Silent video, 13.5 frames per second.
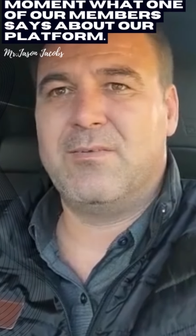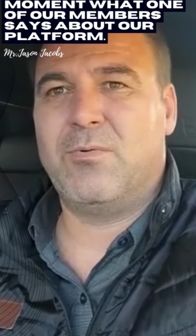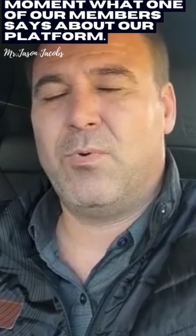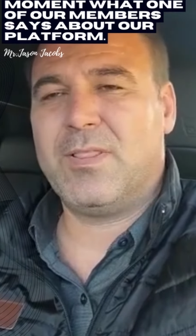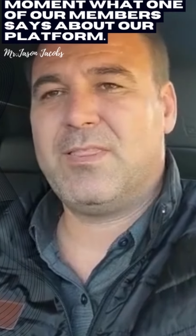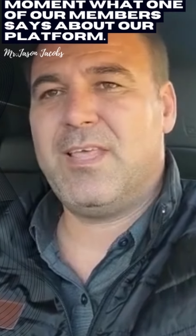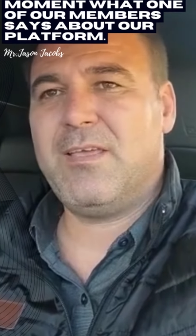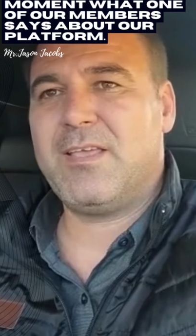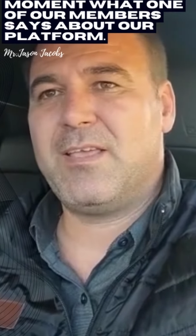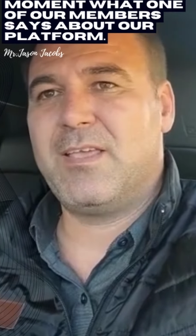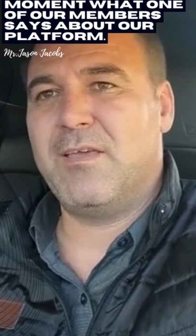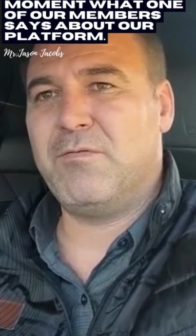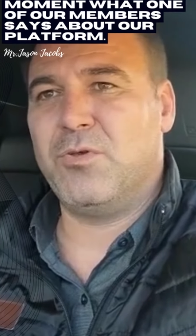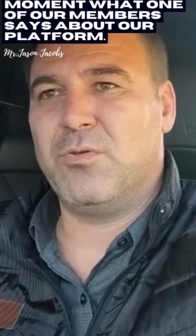What they
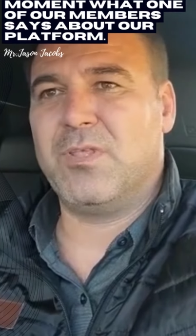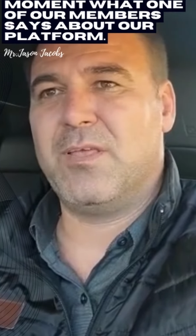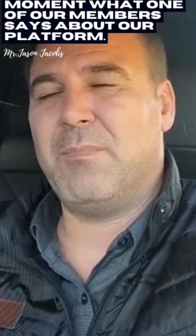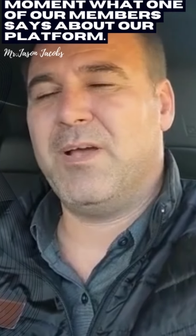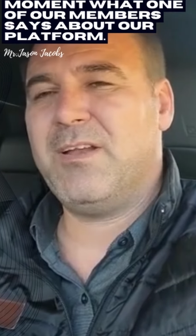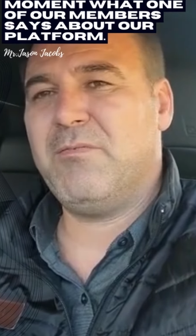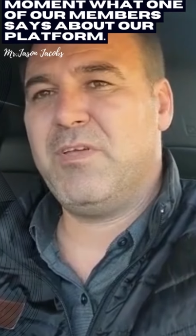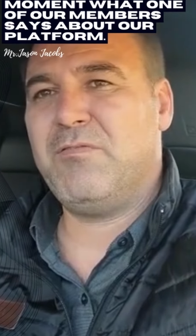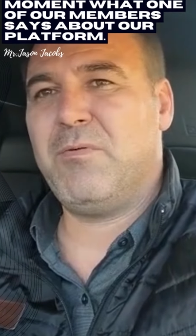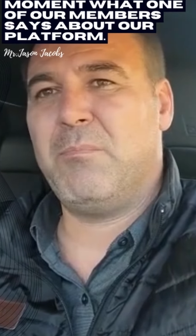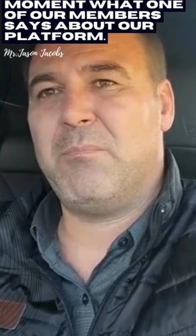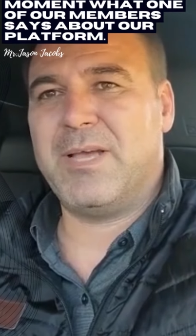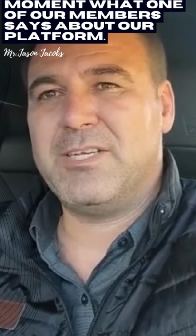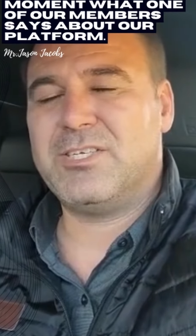give you, the amount of
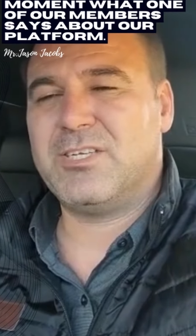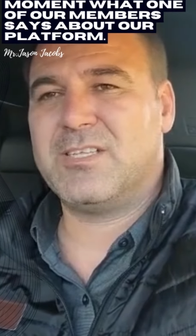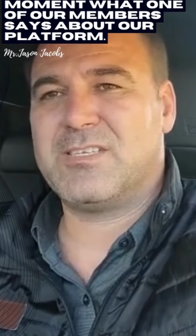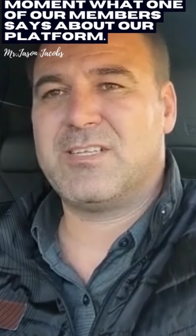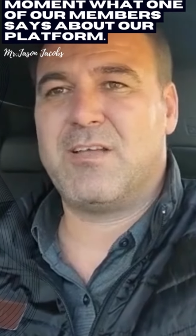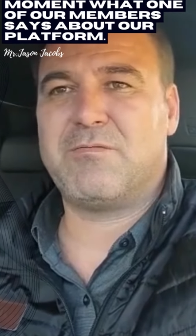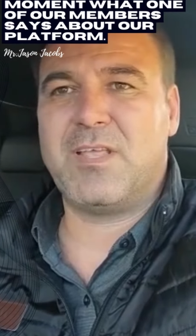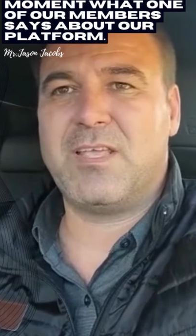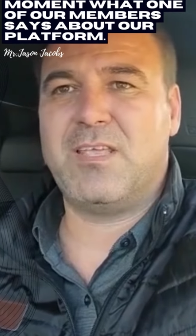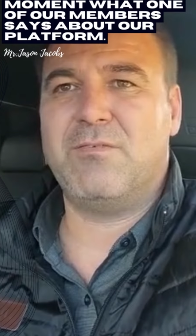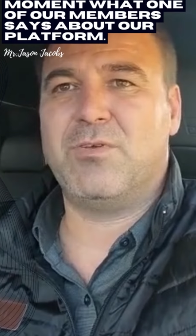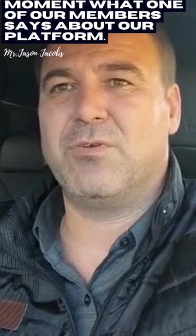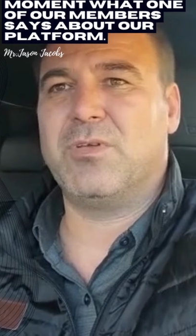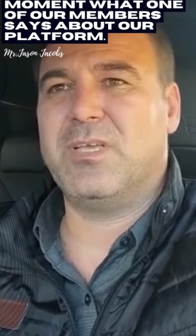information and stuff they
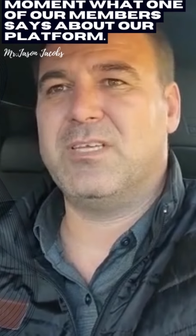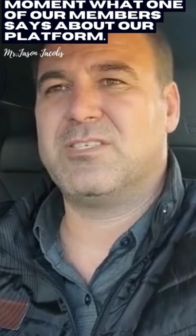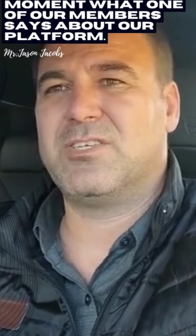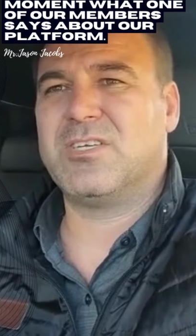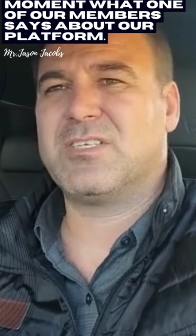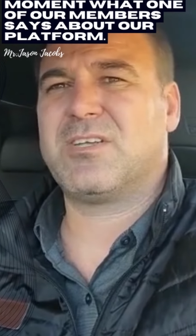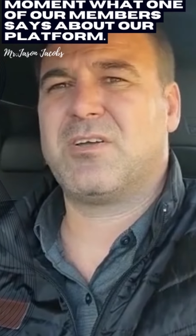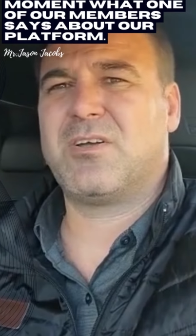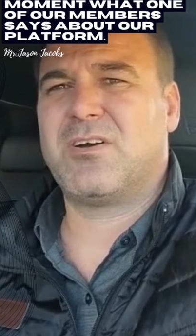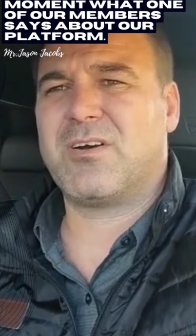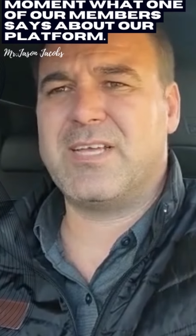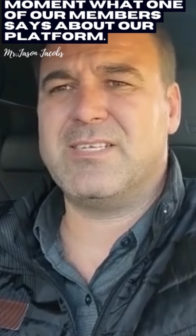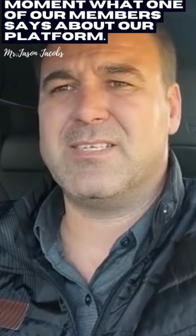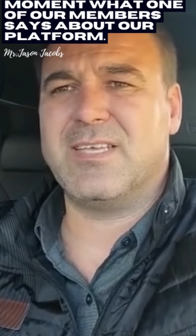give you is just
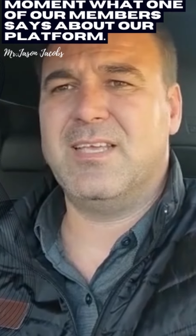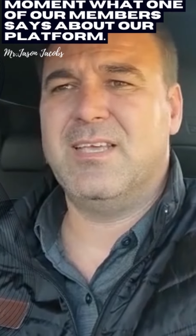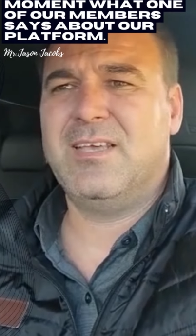crazy.